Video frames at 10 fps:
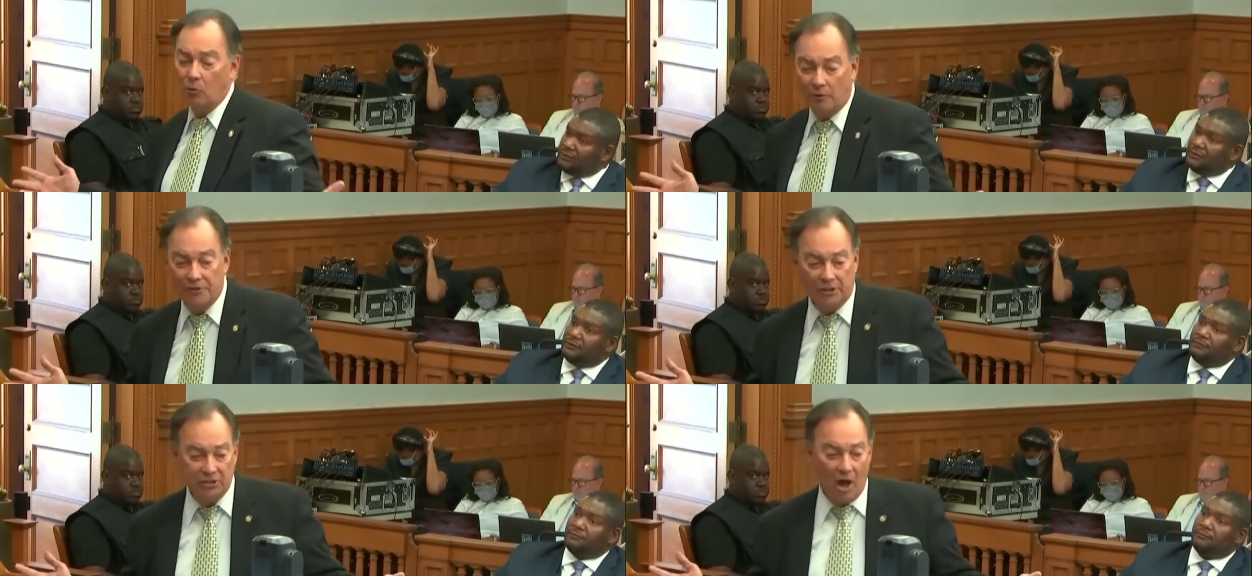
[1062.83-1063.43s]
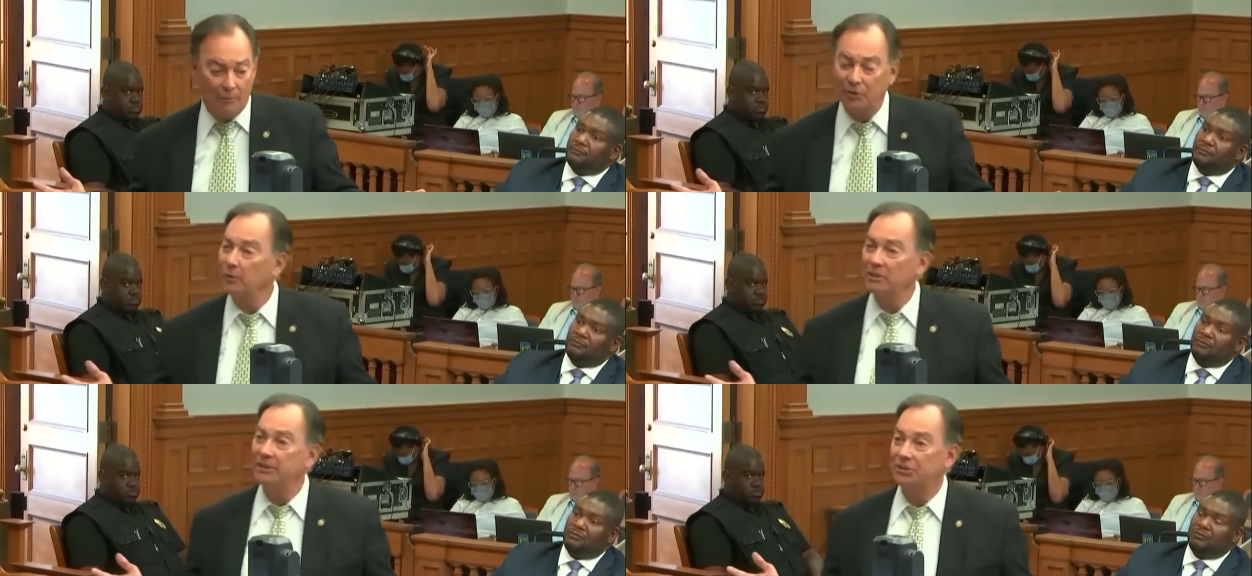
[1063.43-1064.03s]
Speaker 1: follower of the
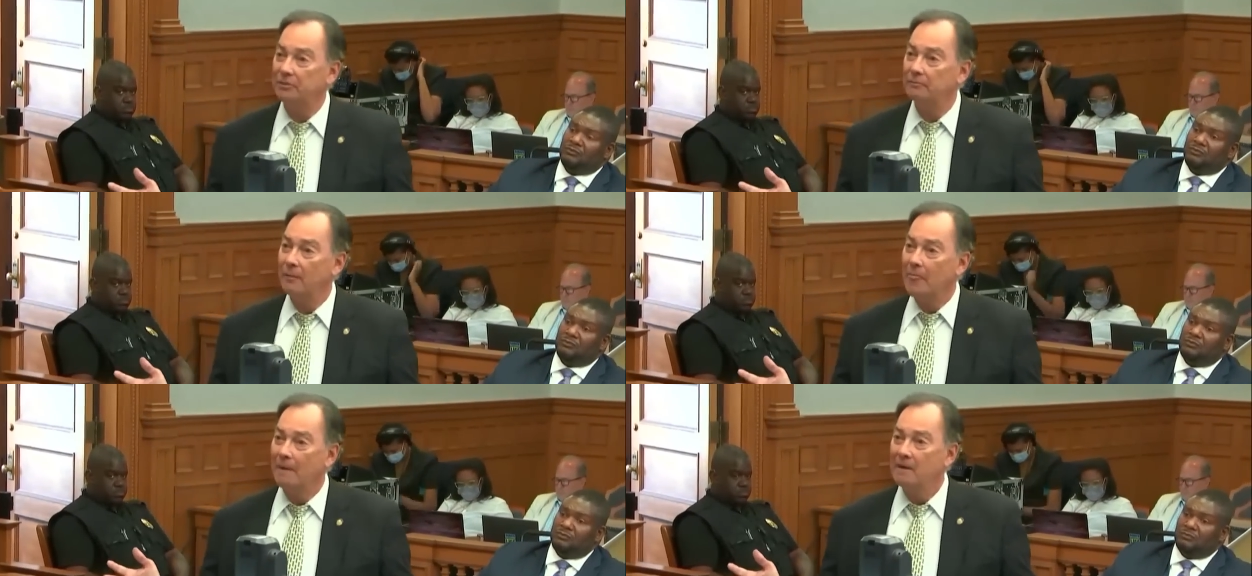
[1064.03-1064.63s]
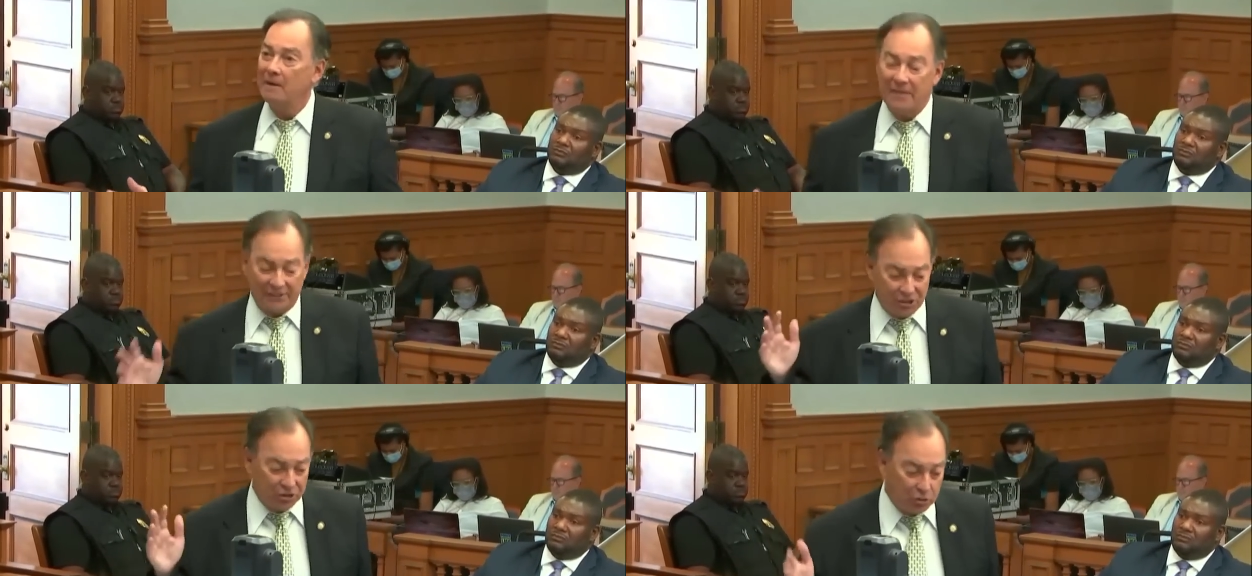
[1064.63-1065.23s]
Islamic religion
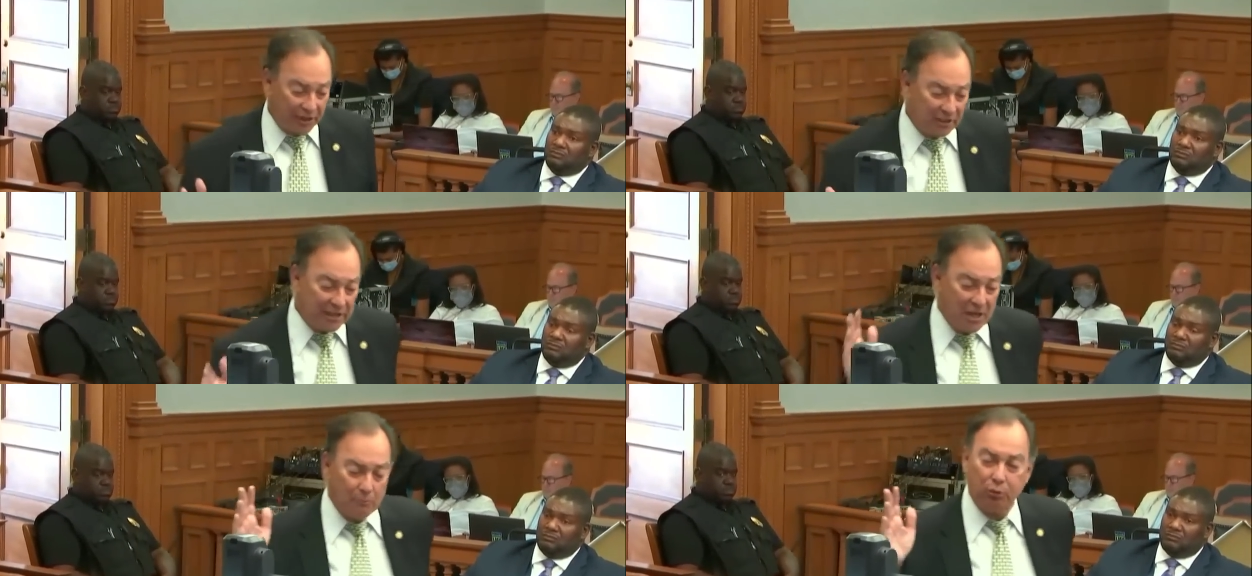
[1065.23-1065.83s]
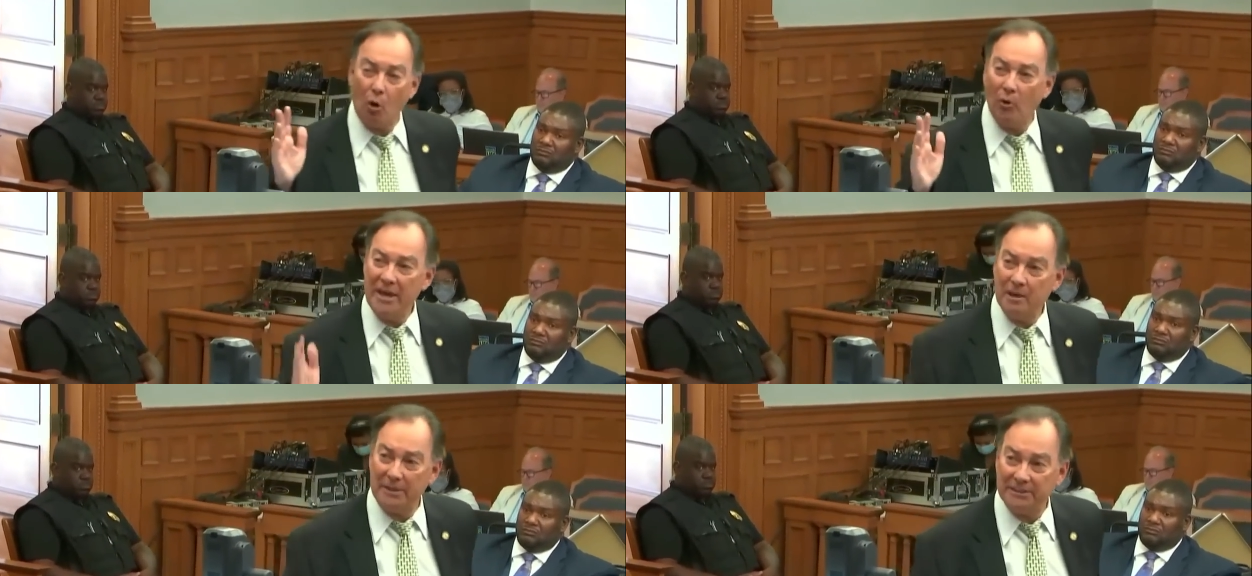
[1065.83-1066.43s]
that strictly
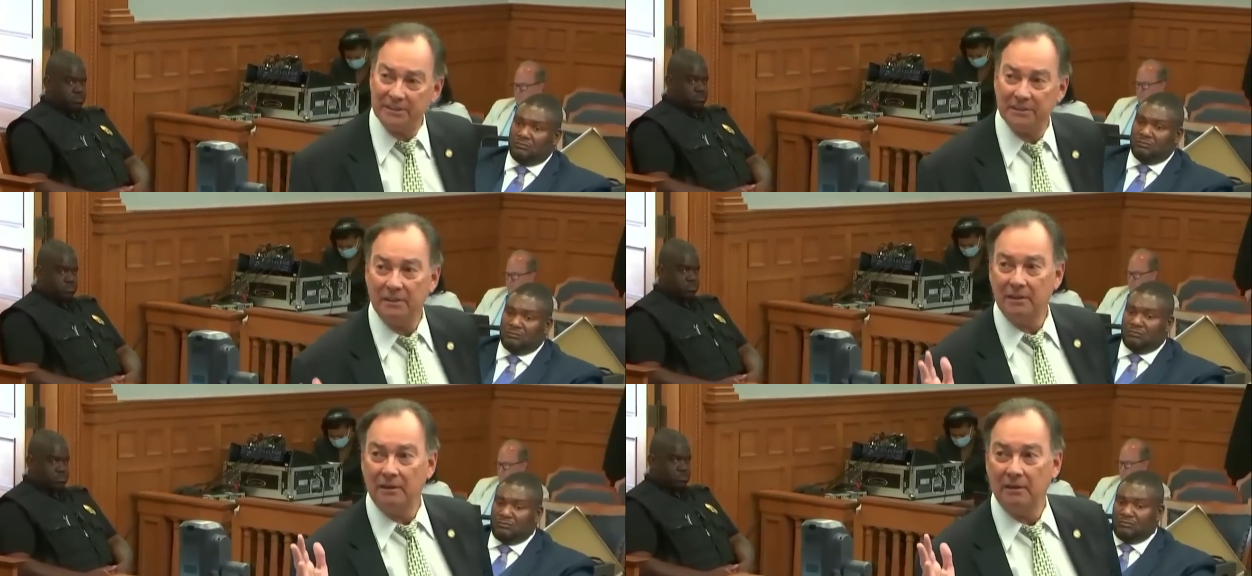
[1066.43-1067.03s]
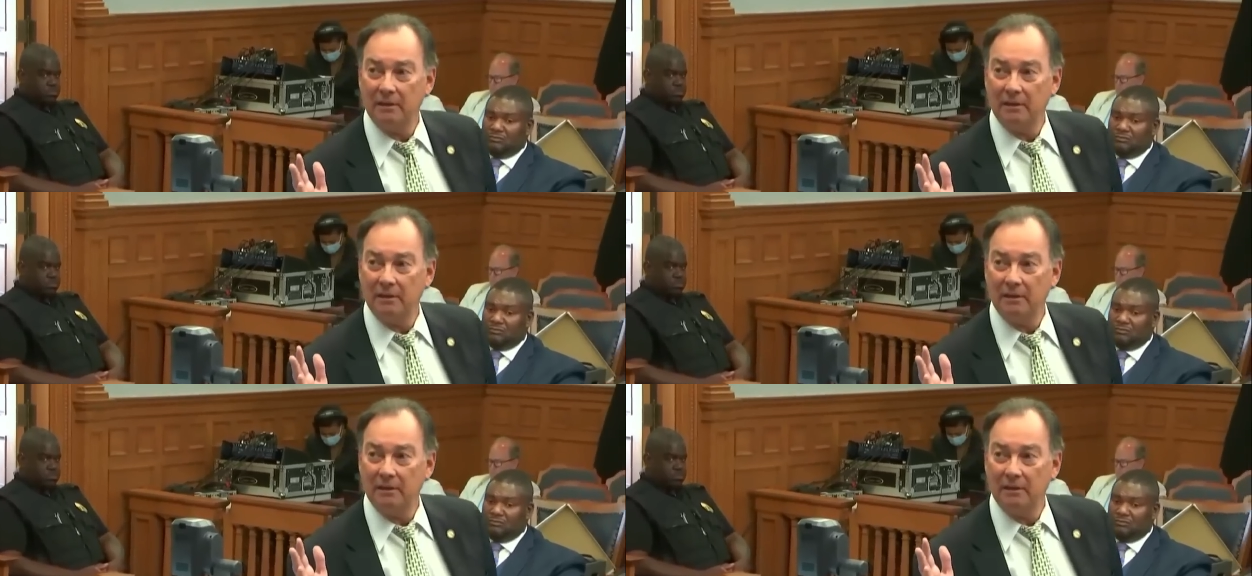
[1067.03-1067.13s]
prohibits